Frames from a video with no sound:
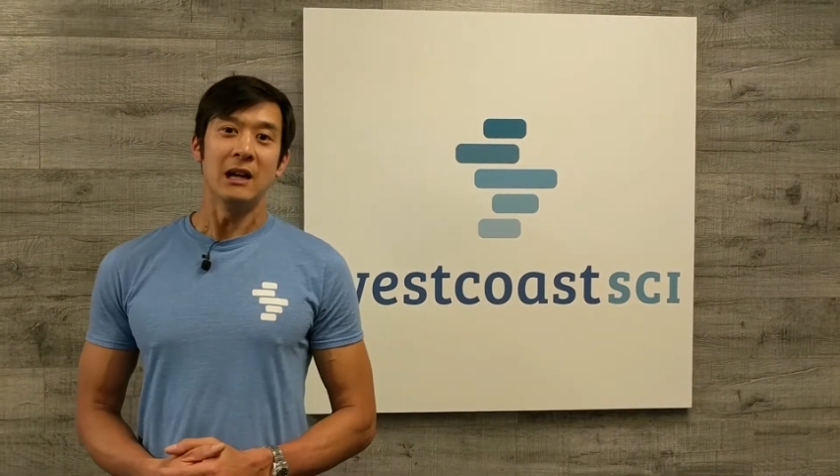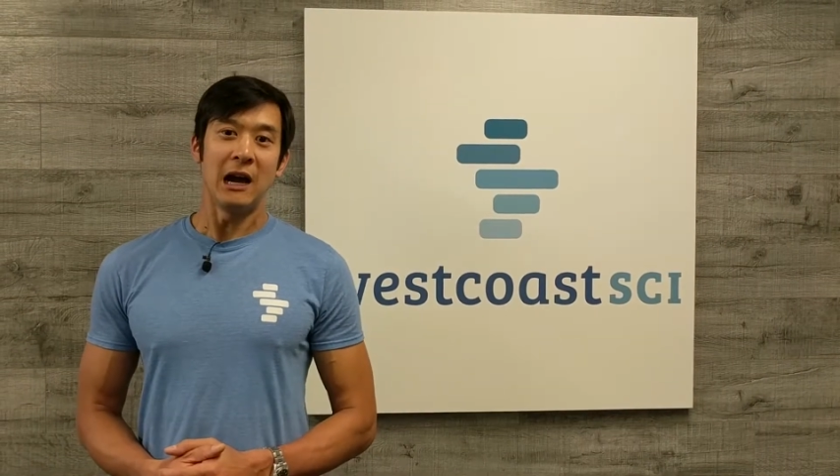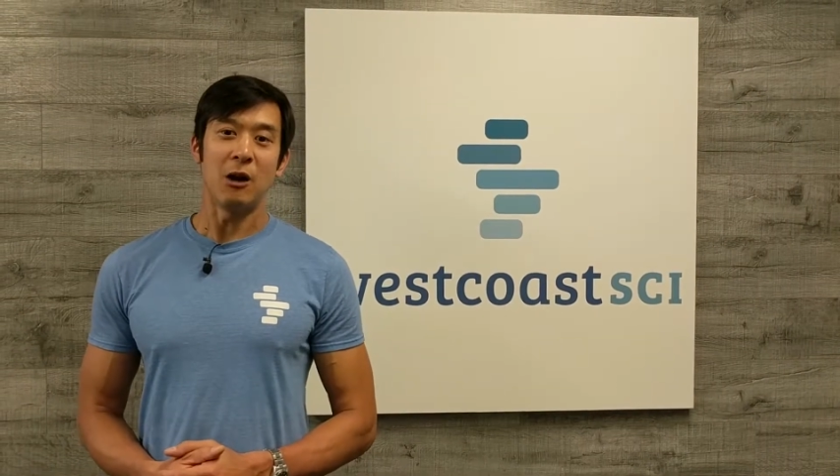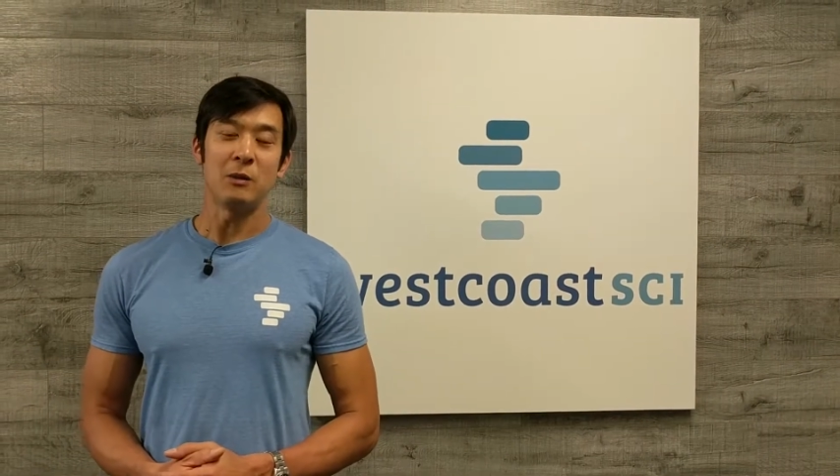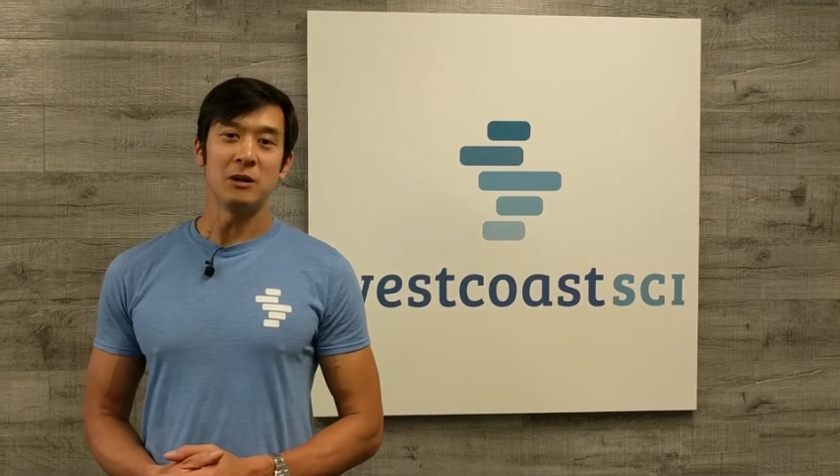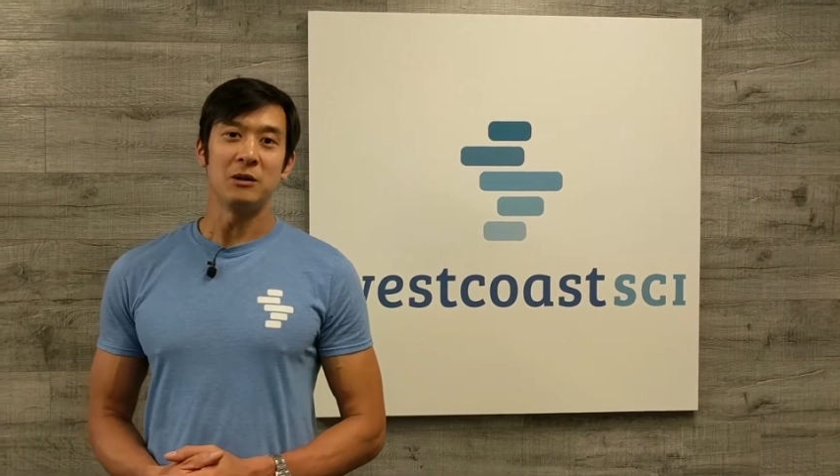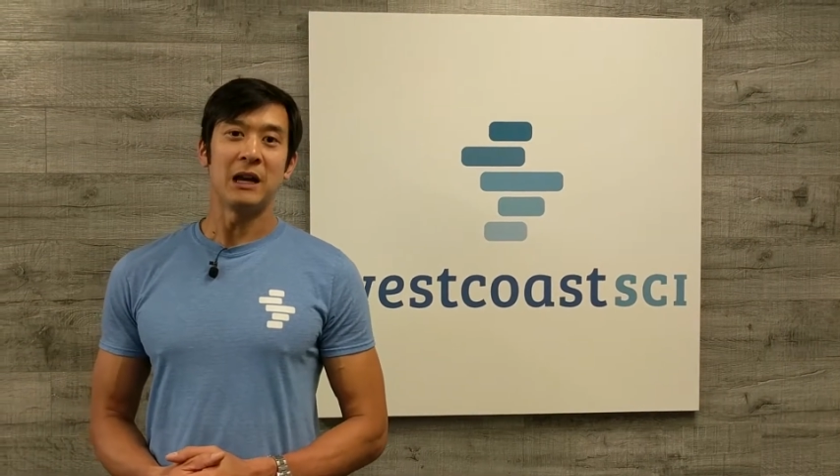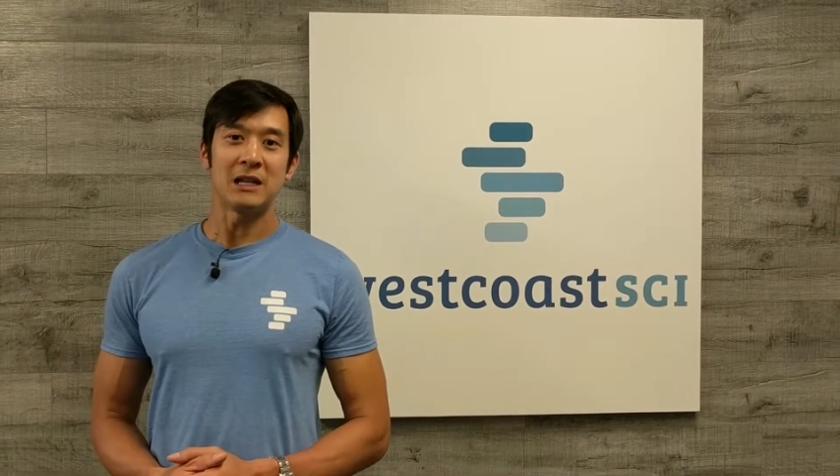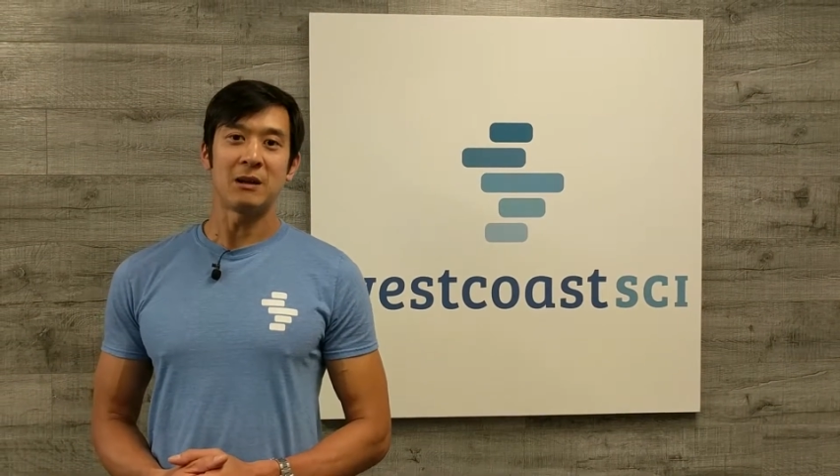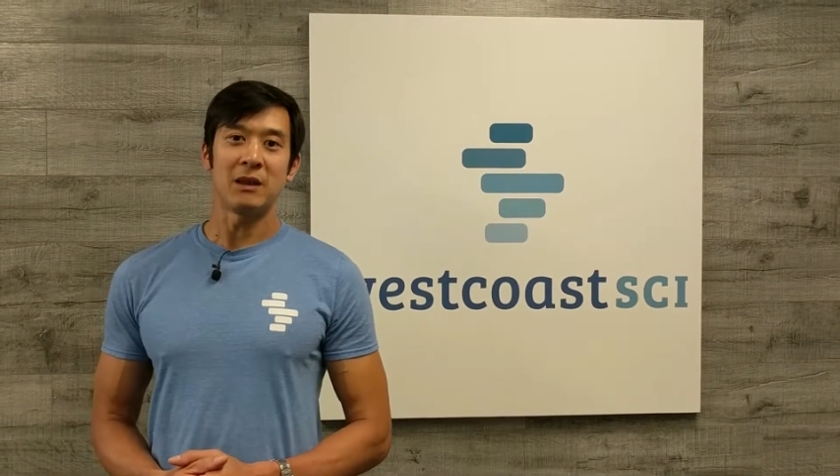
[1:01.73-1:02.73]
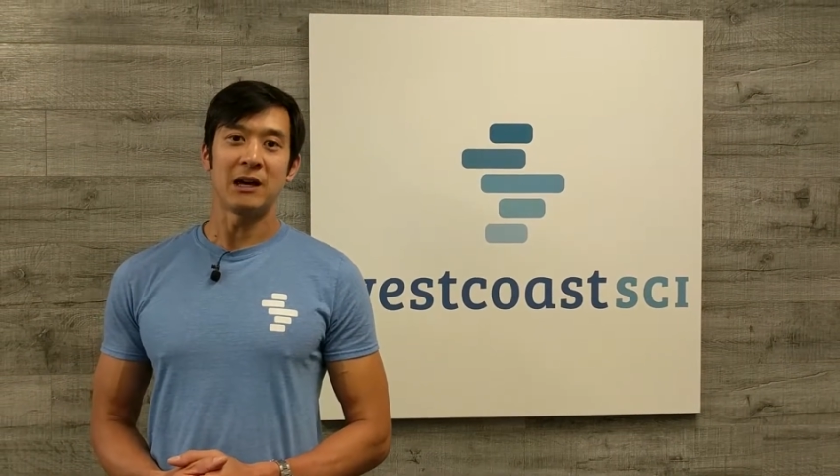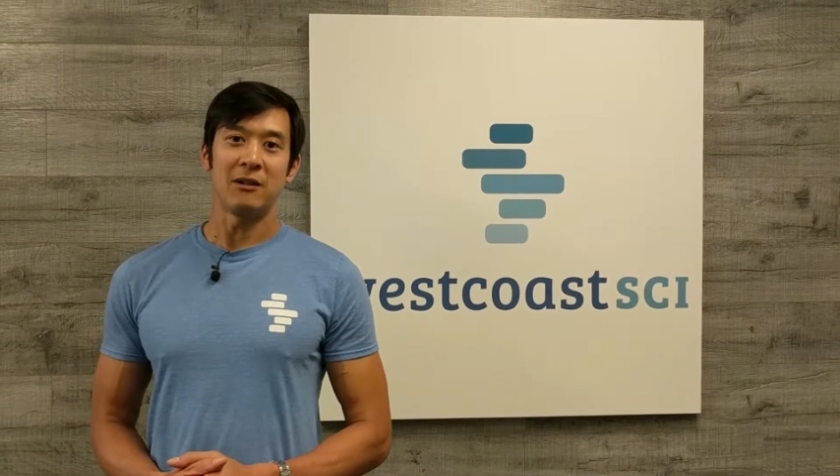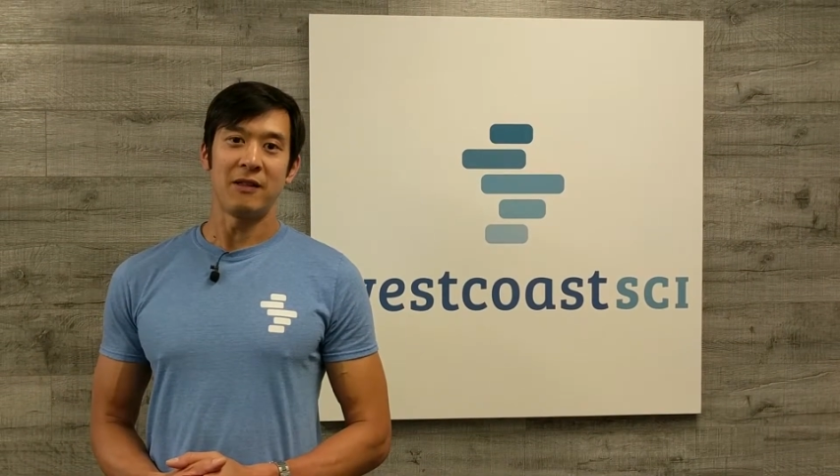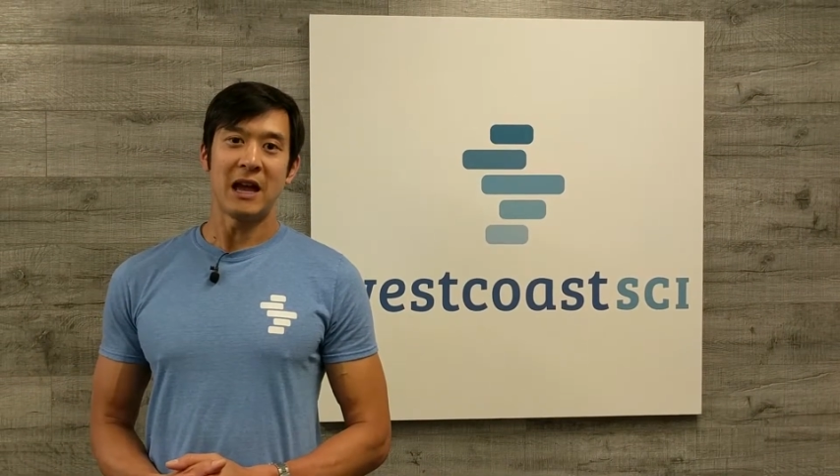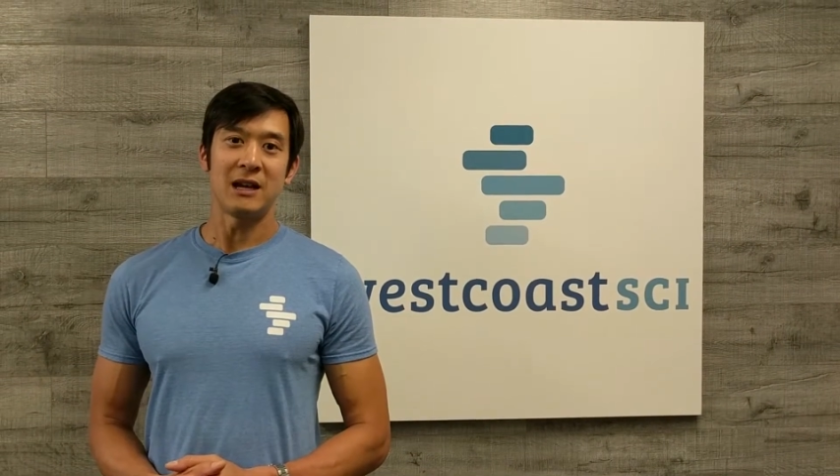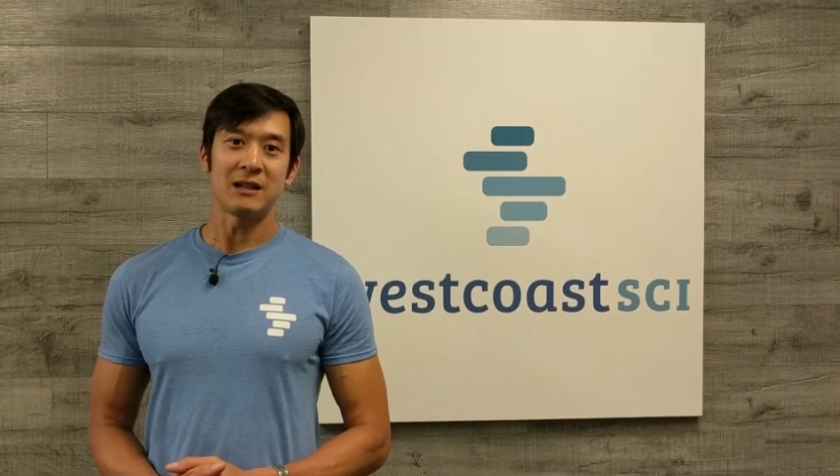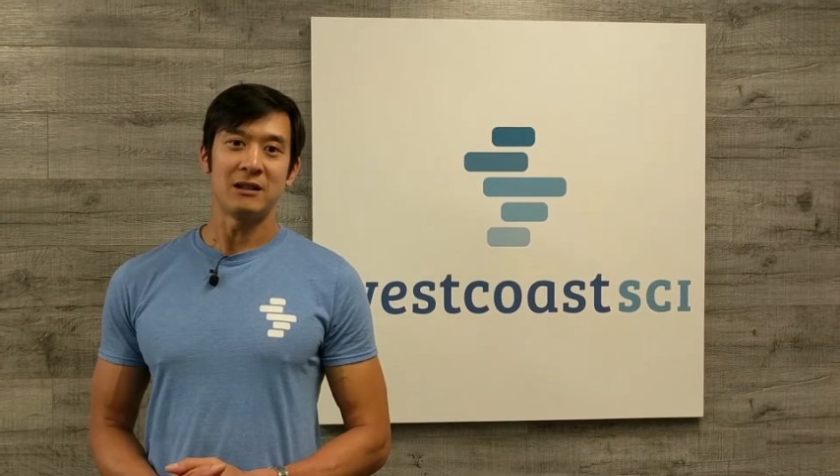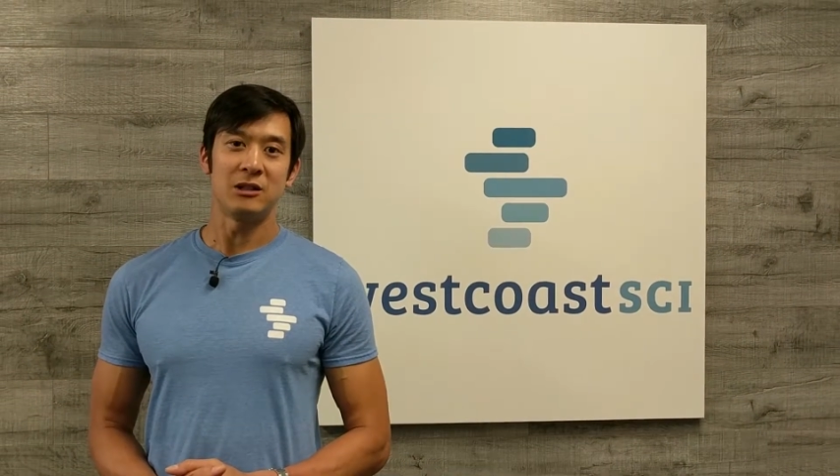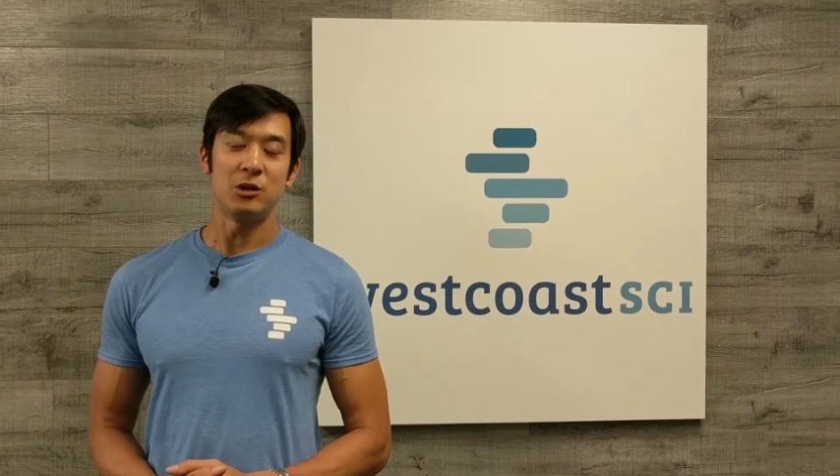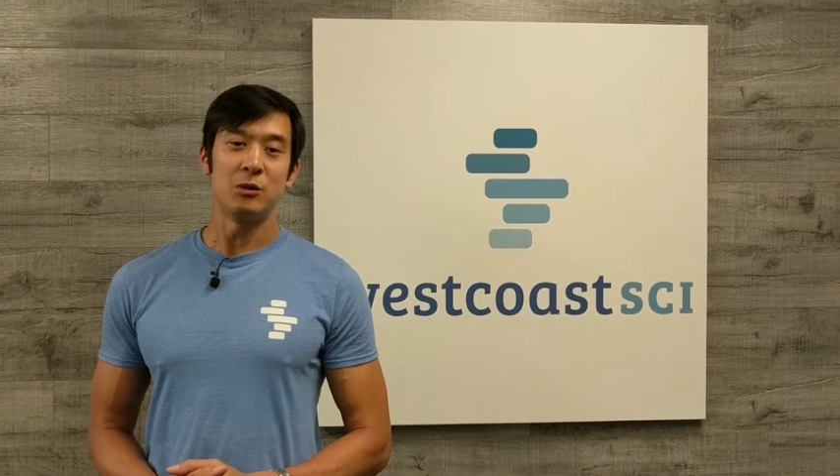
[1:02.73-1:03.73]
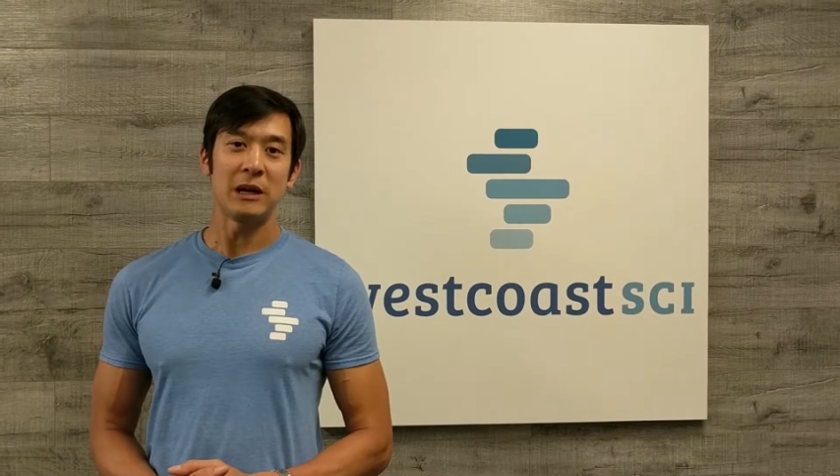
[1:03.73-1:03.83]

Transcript: I hope you do get something out of that. Do